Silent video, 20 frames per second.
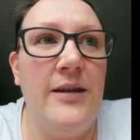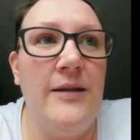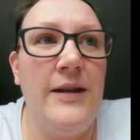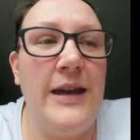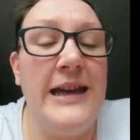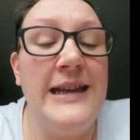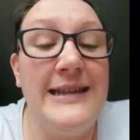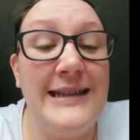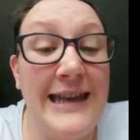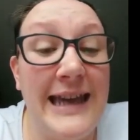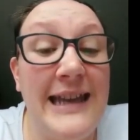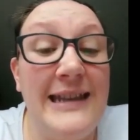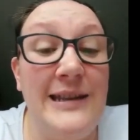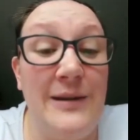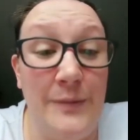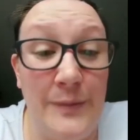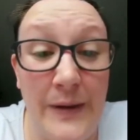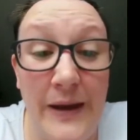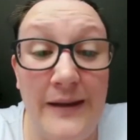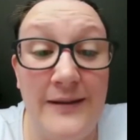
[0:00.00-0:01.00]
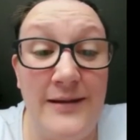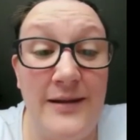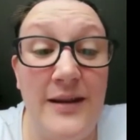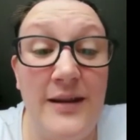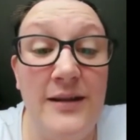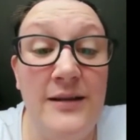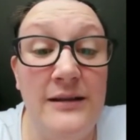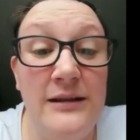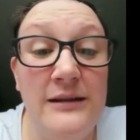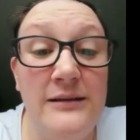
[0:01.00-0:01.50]
it's getting better,
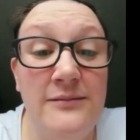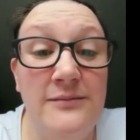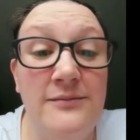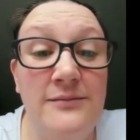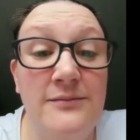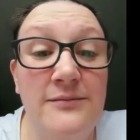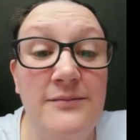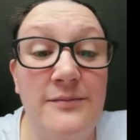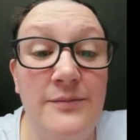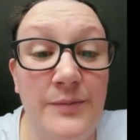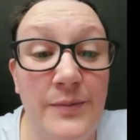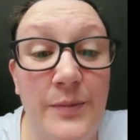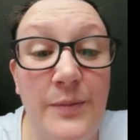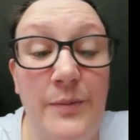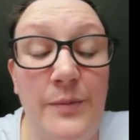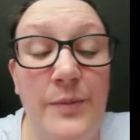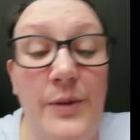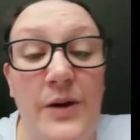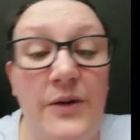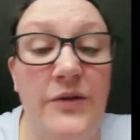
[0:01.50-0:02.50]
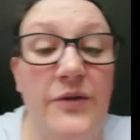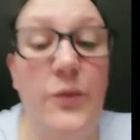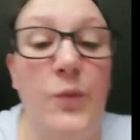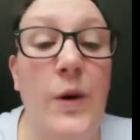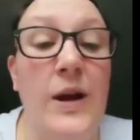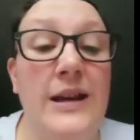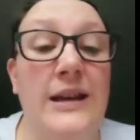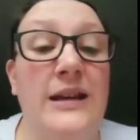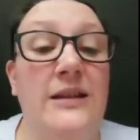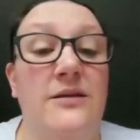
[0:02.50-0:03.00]
both
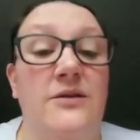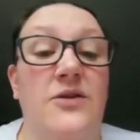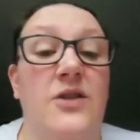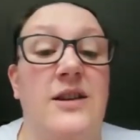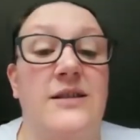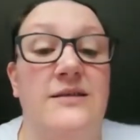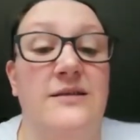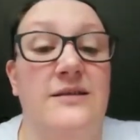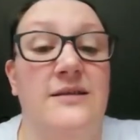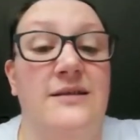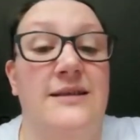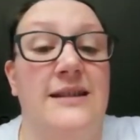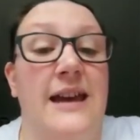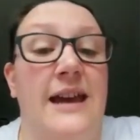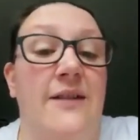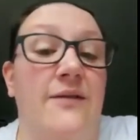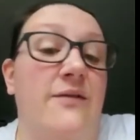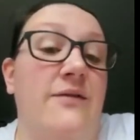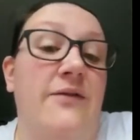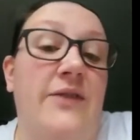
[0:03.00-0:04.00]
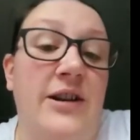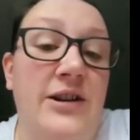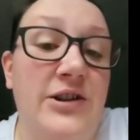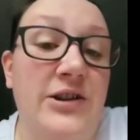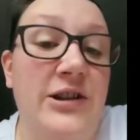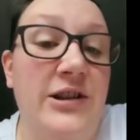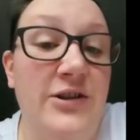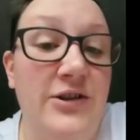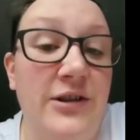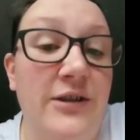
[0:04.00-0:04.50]
wedding dresses and fashion
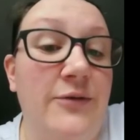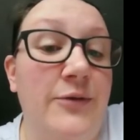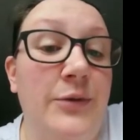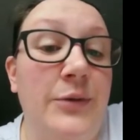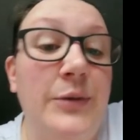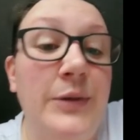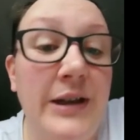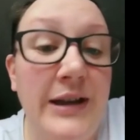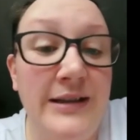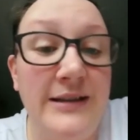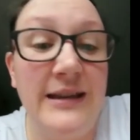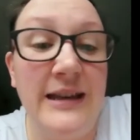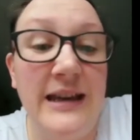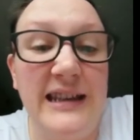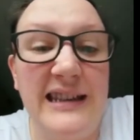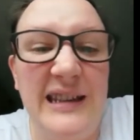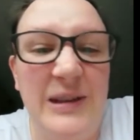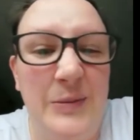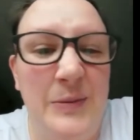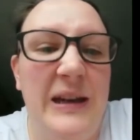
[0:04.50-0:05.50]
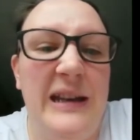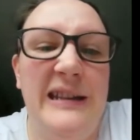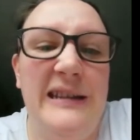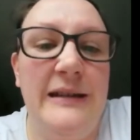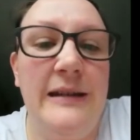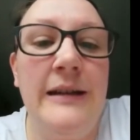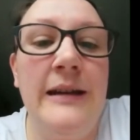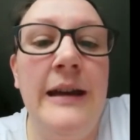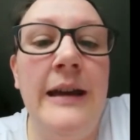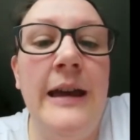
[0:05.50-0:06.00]
in general. It's getting
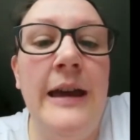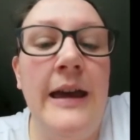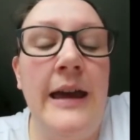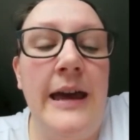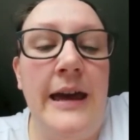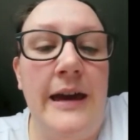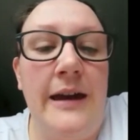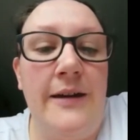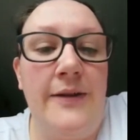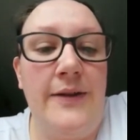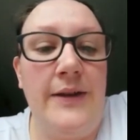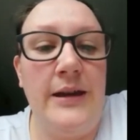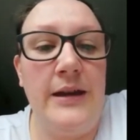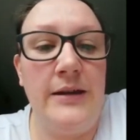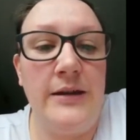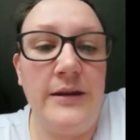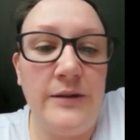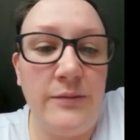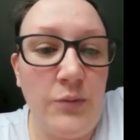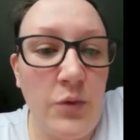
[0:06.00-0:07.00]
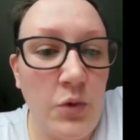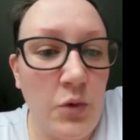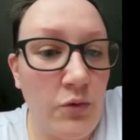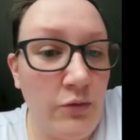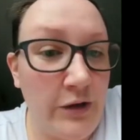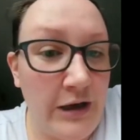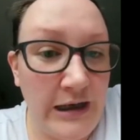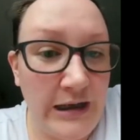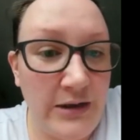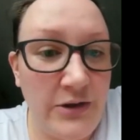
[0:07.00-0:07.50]
better. I think there's more
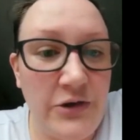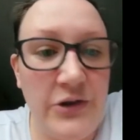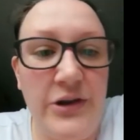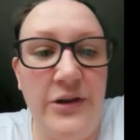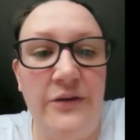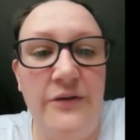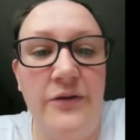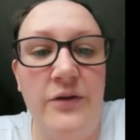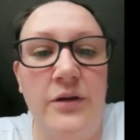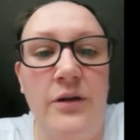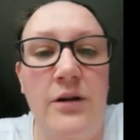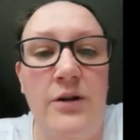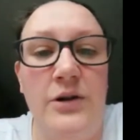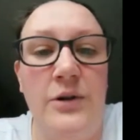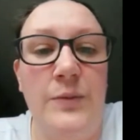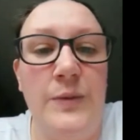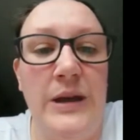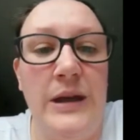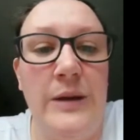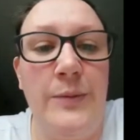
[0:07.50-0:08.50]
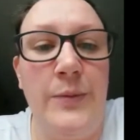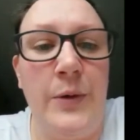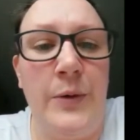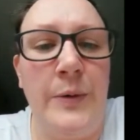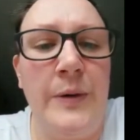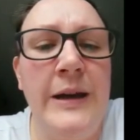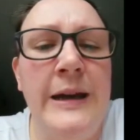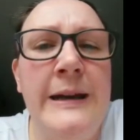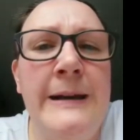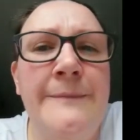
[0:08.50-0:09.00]
range for larger
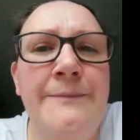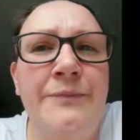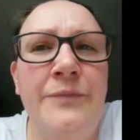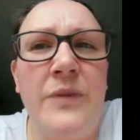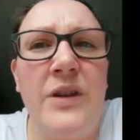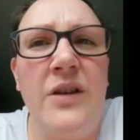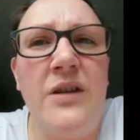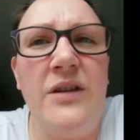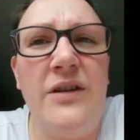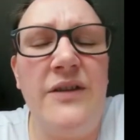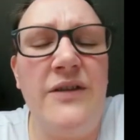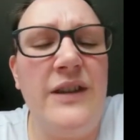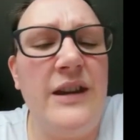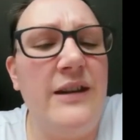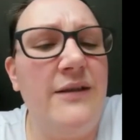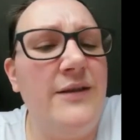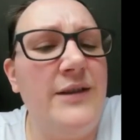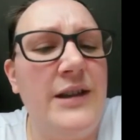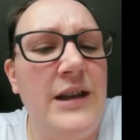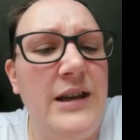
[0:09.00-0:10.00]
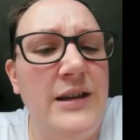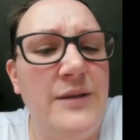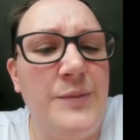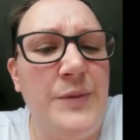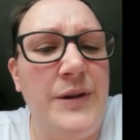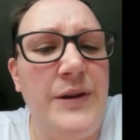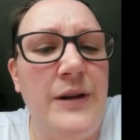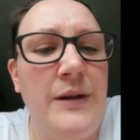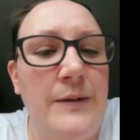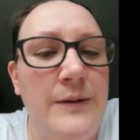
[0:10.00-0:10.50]
people. The only thing that irritates me
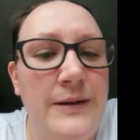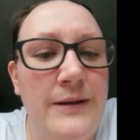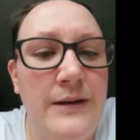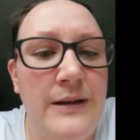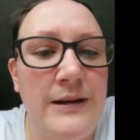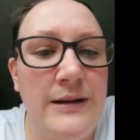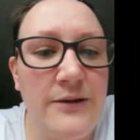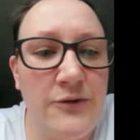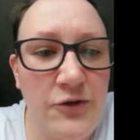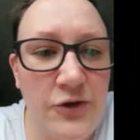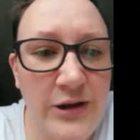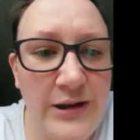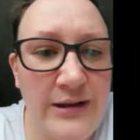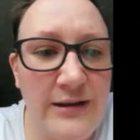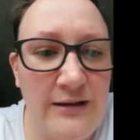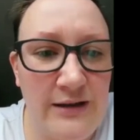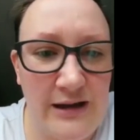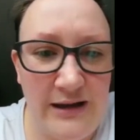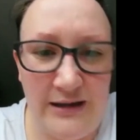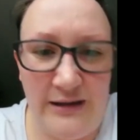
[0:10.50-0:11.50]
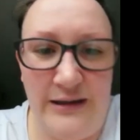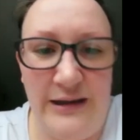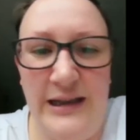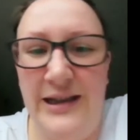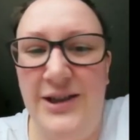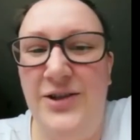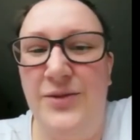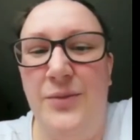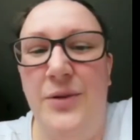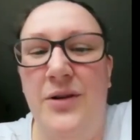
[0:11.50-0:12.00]
though is that it's treated like a
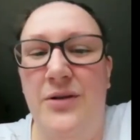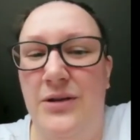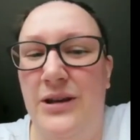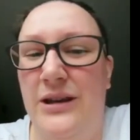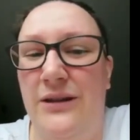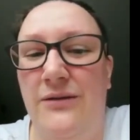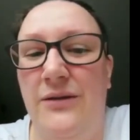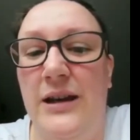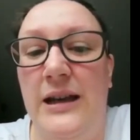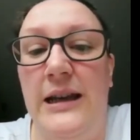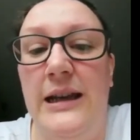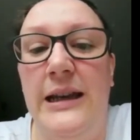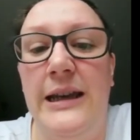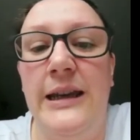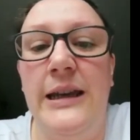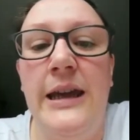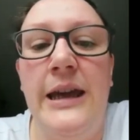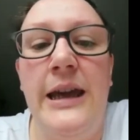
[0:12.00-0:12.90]
niche market, really.